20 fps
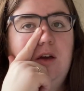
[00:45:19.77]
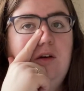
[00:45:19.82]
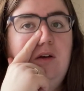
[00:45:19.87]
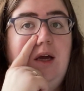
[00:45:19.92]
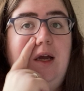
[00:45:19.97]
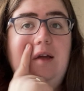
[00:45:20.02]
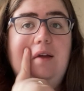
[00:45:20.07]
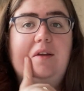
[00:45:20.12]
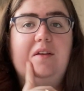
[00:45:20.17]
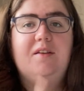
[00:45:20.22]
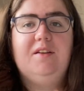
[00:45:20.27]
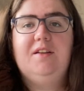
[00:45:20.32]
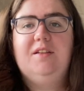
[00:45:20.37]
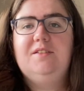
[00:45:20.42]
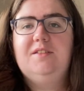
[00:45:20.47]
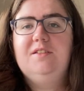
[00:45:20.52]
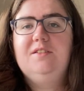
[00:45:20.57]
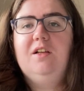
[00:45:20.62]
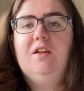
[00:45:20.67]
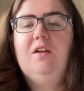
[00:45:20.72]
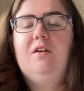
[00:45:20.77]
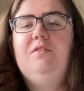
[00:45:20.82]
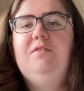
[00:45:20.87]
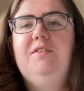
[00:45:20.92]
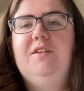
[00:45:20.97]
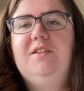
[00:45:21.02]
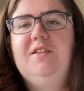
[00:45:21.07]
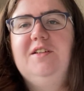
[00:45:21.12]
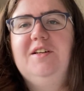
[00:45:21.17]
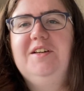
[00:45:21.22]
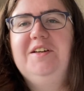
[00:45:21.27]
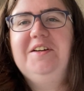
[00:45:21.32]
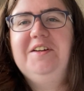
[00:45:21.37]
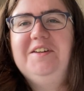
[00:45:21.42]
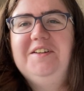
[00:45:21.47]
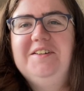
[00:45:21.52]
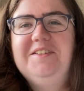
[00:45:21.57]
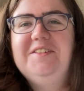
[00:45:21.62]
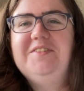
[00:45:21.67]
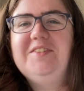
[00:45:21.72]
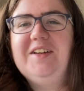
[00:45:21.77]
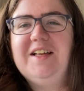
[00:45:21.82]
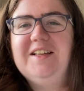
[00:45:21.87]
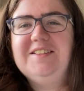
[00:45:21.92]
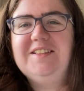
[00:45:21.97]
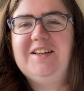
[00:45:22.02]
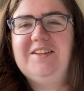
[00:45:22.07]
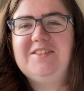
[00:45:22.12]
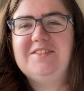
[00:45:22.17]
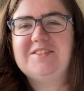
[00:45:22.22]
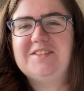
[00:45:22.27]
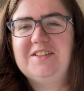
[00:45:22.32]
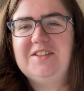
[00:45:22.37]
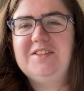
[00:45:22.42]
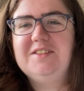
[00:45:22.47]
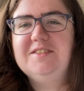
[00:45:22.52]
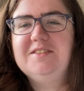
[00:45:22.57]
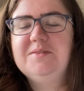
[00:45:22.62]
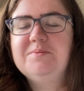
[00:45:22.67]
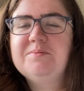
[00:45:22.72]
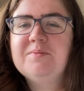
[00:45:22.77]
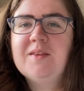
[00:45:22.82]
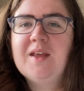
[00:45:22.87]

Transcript: Right, this is a long video. I didn't realise how long it is.